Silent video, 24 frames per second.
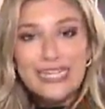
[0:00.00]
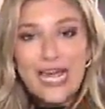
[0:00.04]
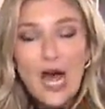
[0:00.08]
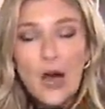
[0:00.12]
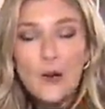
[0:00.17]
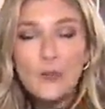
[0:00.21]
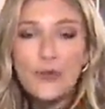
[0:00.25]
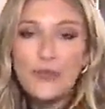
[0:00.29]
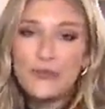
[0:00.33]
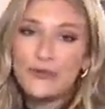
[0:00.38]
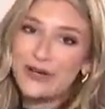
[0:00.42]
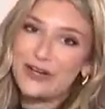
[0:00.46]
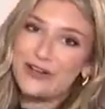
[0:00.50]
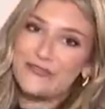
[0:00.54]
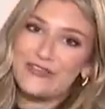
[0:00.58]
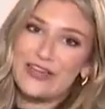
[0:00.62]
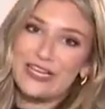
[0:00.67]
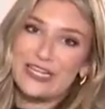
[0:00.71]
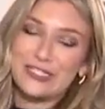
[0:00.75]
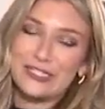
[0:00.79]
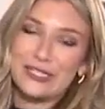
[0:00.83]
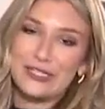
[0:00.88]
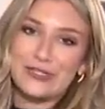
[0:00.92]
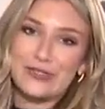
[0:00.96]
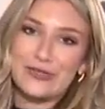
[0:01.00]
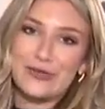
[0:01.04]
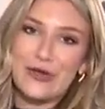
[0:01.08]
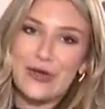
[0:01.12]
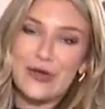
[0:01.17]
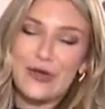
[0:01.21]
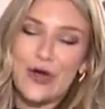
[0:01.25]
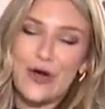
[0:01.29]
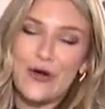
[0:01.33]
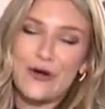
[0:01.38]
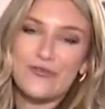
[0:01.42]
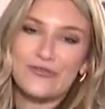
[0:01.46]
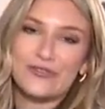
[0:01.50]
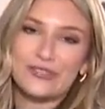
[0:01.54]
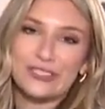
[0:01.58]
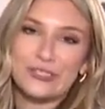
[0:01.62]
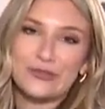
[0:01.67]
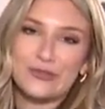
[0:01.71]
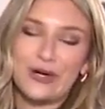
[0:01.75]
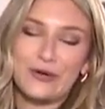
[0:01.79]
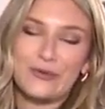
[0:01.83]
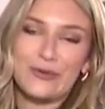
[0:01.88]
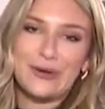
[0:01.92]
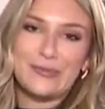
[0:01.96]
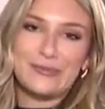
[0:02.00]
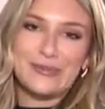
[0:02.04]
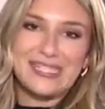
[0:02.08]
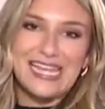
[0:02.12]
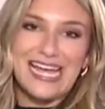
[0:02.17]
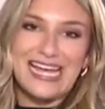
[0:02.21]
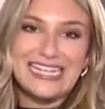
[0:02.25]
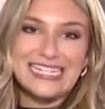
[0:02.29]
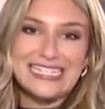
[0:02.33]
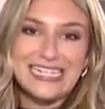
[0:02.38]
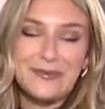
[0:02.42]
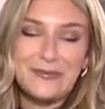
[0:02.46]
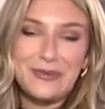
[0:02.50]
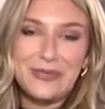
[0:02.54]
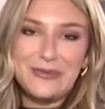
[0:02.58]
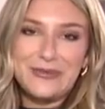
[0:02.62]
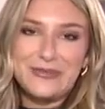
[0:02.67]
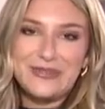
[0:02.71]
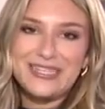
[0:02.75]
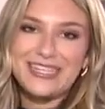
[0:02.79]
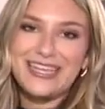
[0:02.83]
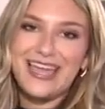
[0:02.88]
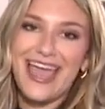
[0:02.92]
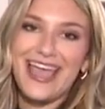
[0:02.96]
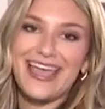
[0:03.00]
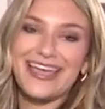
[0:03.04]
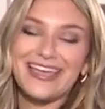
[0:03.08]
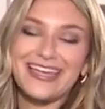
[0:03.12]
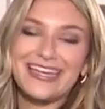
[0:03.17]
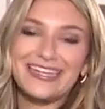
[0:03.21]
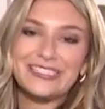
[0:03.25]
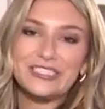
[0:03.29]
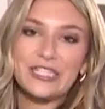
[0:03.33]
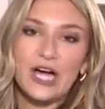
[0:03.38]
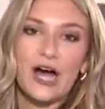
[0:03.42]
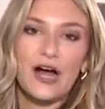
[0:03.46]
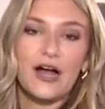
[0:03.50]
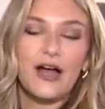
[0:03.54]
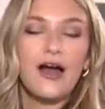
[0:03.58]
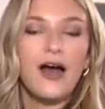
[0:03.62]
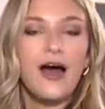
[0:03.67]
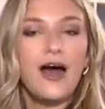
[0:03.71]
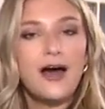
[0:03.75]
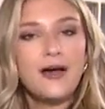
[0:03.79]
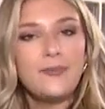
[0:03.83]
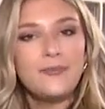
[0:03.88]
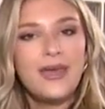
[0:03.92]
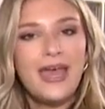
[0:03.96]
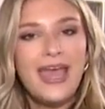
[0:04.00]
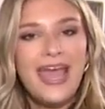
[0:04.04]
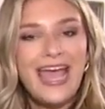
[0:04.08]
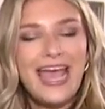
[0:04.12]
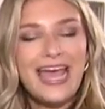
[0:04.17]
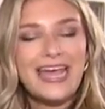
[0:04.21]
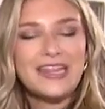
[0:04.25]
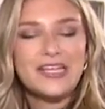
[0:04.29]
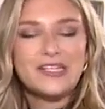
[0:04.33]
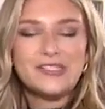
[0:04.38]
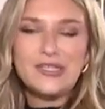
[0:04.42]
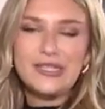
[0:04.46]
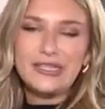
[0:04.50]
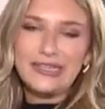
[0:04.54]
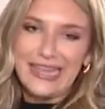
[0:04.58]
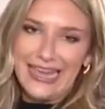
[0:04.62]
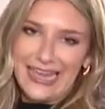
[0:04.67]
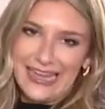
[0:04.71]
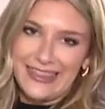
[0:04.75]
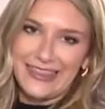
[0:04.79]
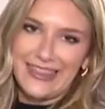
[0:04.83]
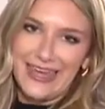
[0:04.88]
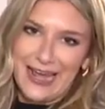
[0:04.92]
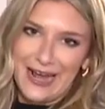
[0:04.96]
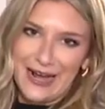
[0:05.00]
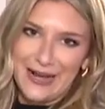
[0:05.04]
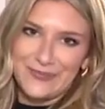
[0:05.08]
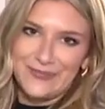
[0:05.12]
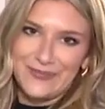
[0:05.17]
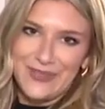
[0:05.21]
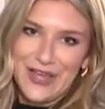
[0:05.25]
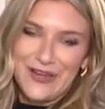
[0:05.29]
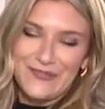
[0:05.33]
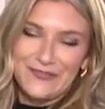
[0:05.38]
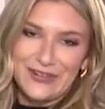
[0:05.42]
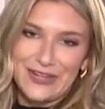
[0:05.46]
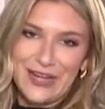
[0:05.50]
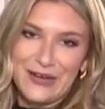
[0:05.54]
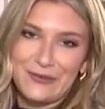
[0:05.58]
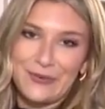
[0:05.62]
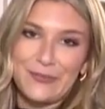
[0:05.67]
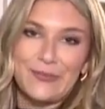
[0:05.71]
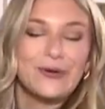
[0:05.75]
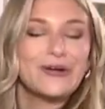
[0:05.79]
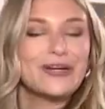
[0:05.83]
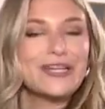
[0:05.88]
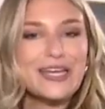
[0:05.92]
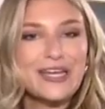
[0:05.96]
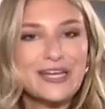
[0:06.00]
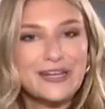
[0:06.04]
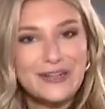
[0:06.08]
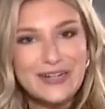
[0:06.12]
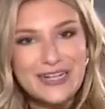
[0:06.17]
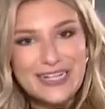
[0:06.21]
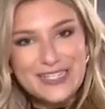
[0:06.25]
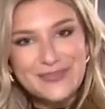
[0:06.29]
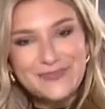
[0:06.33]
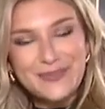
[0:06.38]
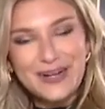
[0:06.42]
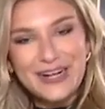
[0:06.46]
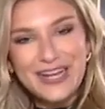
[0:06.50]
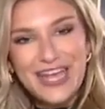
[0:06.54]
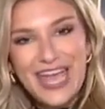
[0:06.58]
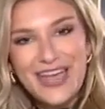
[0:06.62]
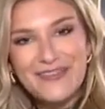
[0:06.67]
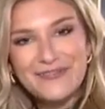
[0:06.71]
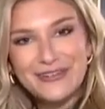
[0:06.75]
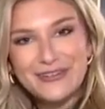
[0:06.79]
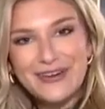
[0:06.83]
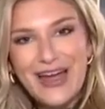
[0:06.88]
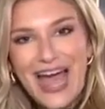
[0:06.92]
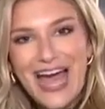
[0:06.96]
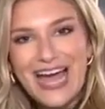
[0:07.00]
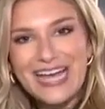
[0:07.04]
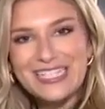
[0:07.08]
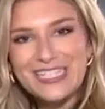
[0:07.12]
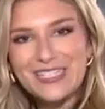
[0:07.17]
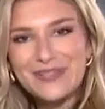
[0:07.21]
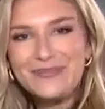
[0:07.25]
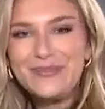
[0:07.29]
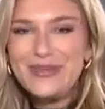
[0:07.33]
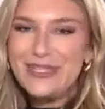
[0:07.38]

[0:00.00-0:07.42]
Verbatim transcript: to help with renovations, you can go over to our website, WTAE.com, and there's a link there. For now, reporting in Greensburg, Ava Rash,